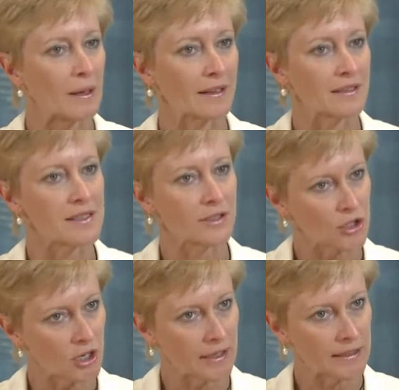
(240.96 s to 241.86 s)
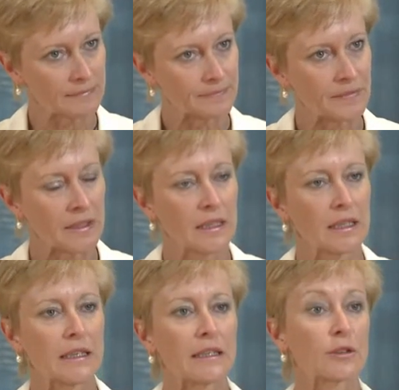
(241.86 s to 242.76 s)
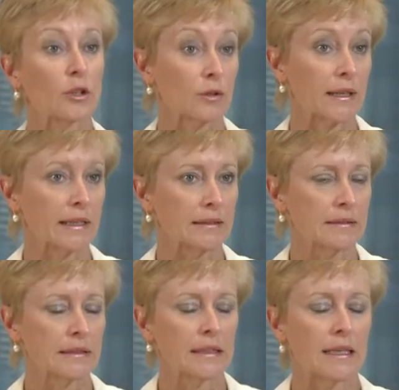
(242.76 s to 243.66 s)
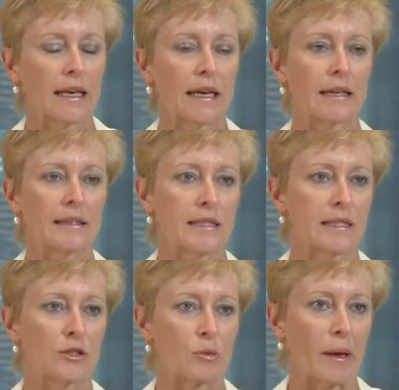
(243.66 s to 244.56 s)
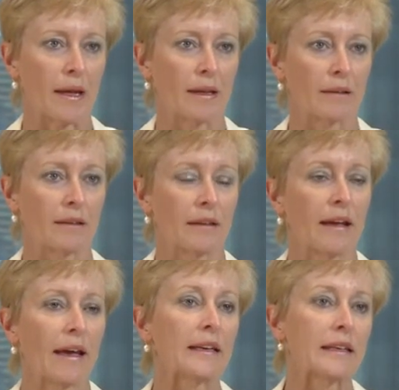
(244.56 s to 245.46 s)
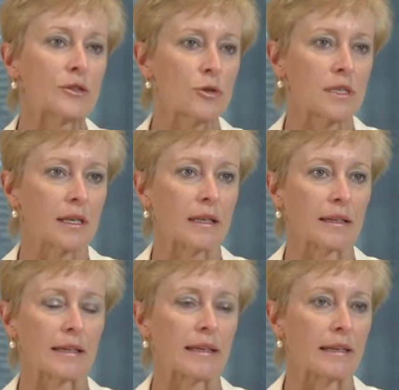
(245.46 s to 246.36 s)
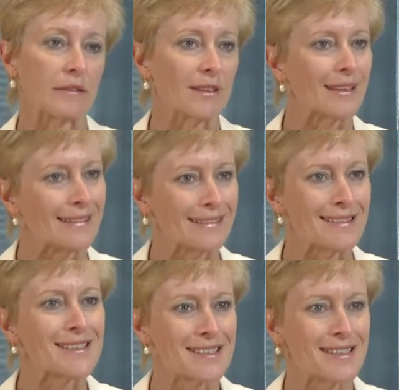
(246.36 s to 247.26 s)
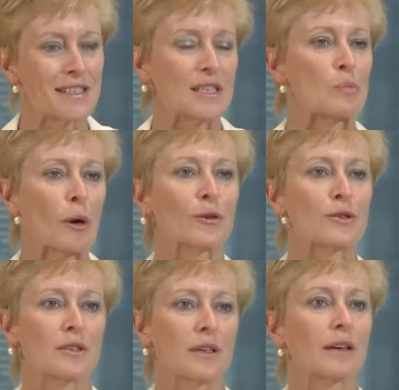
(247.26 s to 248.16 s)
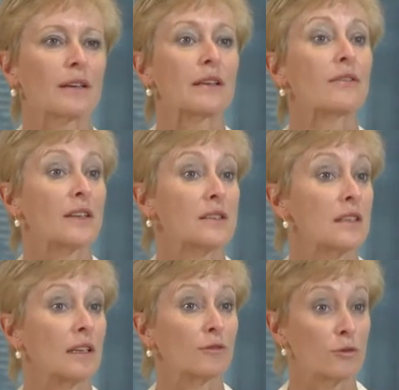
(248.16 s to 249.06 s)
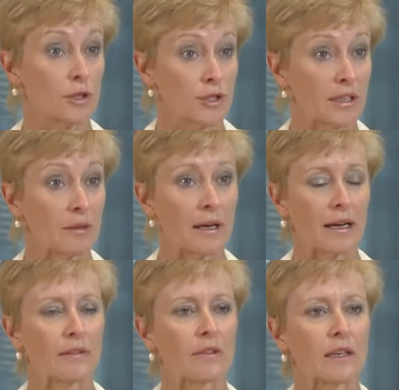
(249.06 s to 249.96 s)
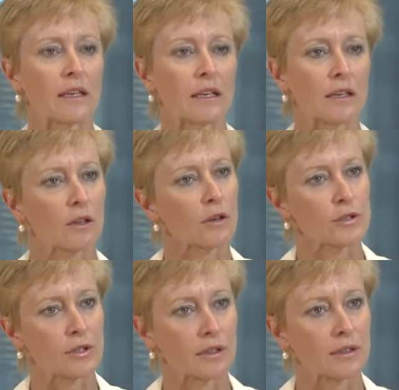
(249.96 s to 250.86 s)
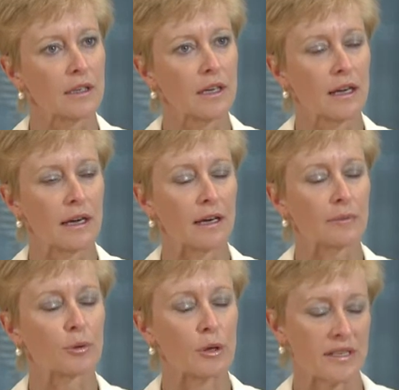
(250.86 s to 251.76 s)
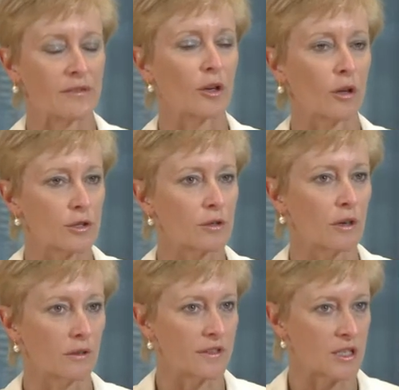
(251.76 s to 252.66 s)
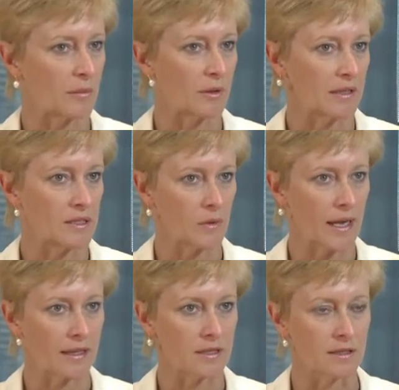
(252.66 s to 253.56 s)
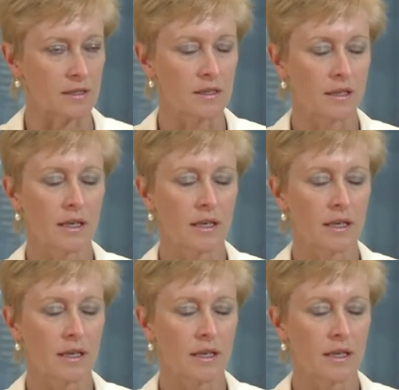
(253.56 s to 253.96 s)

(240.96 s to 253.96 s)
partners in China, in Korea and in Japan. And interestingly, even in this is post the events in Fukushima and the closure, progressive closure of the Japanese reactors.